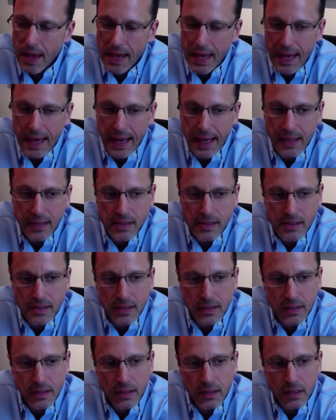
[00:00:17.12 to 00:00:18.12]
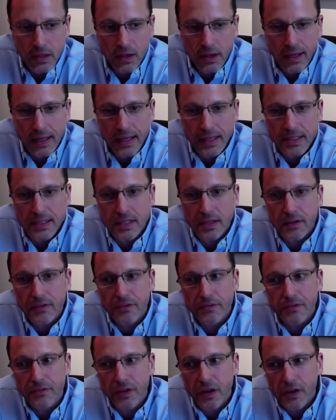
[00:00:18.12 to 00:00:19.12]
And it's a
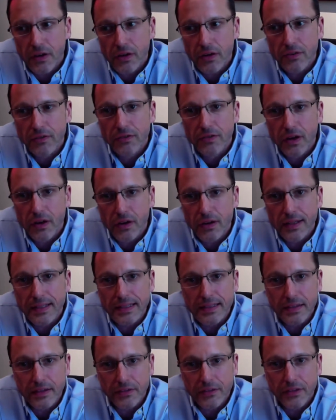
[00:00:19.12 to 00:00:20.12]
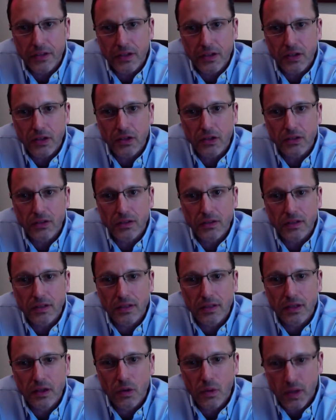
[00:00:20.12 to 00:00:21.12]
very, very difficult
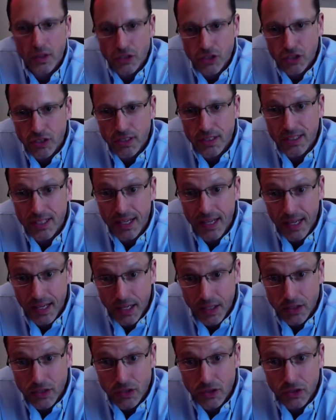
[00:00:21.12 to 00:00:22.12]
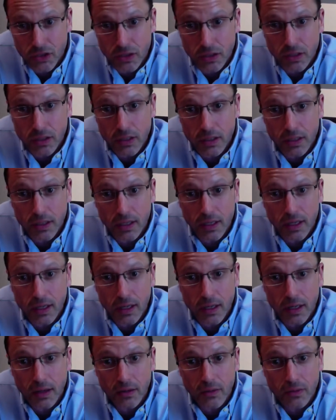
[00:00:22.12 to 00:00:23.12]
question to answer
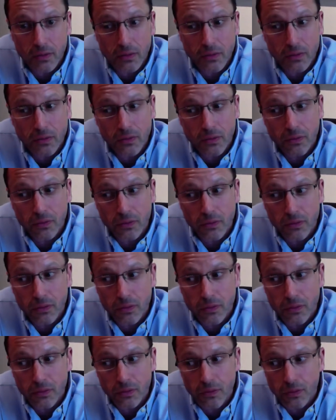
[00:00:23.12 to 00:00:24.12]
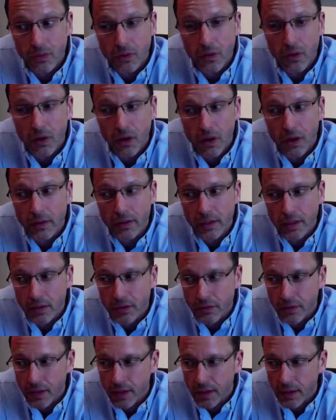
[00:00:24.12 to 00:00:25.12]
on the
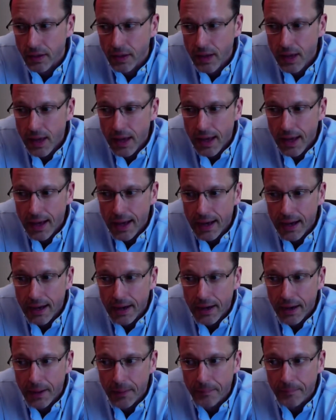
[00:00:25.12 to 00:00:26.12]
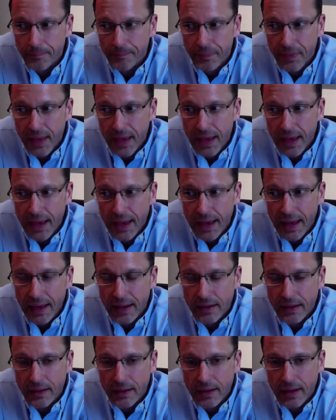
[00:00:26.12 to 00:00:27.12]
internet.
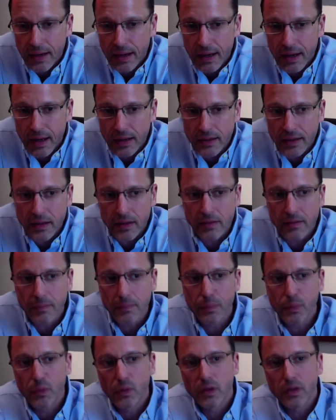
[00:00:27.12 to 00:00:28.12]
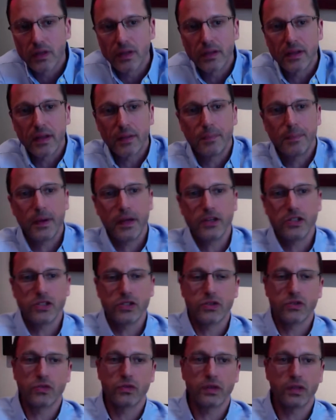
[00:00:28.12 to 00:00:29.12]
And I think it's important that
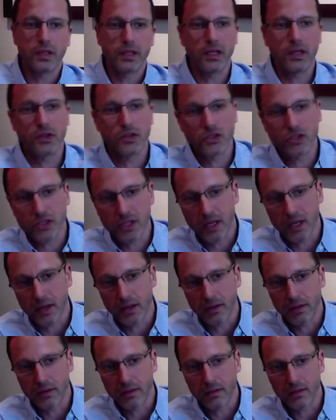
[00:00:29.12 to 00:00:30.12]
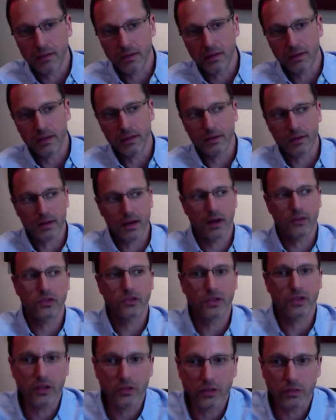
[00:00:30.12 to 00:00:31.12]
patients really understand the
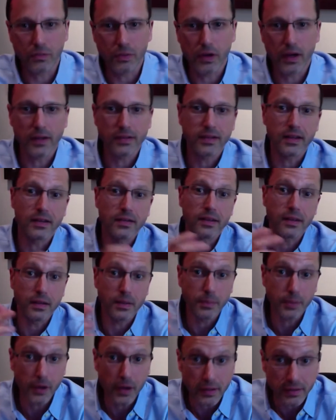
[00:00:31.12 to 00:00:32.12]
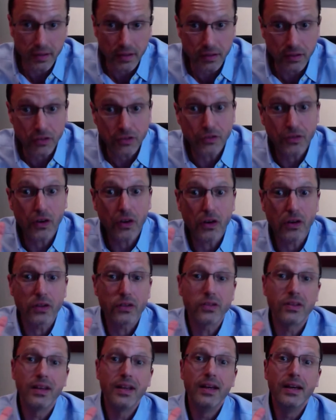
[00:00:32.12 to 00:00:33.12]
consultation process and the process as far
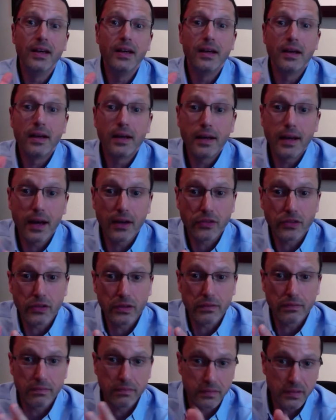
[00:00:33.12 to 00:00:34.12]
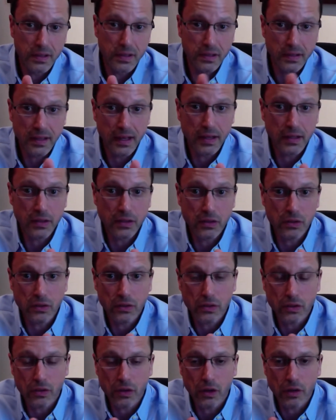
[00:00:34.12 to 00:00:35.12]
as actually getting
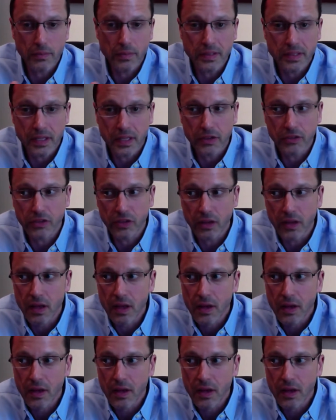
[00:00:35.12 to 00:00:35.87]
your augmentation.